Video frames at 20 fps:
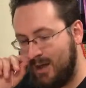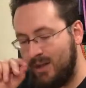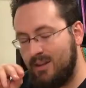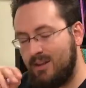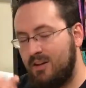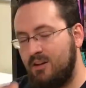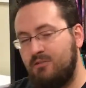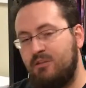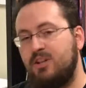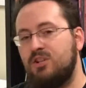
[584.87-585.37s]

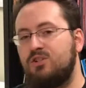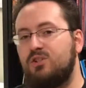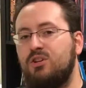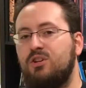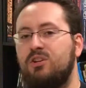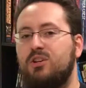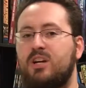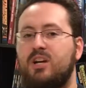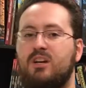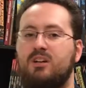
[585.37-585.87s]
then eventually
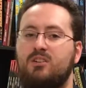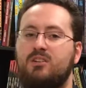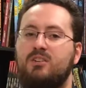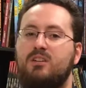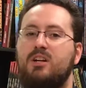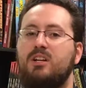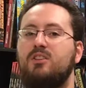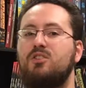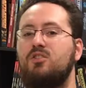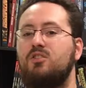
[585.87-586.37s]
your character
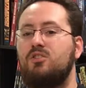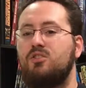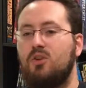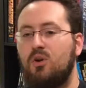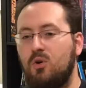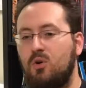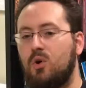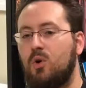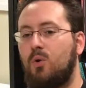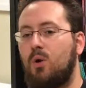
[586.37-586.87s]
gets
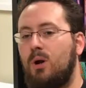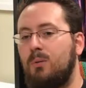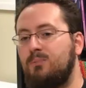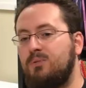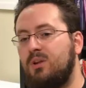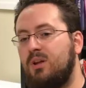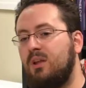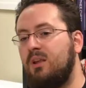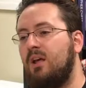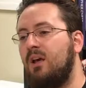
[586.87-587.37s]
so
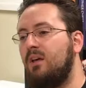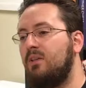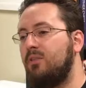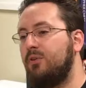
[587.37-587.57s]
corrupted,